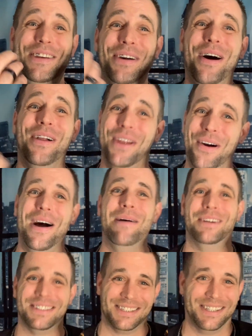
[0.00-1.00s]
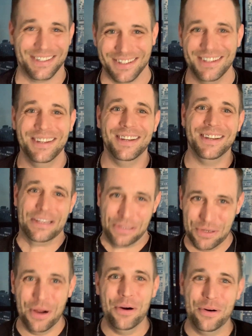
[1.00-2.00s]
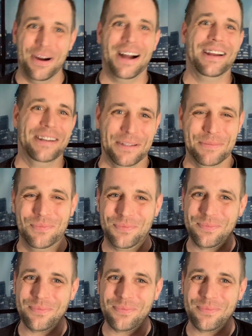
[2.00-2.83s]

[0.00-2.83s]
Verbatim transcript: you all know I'm going to tell you. You know who I am.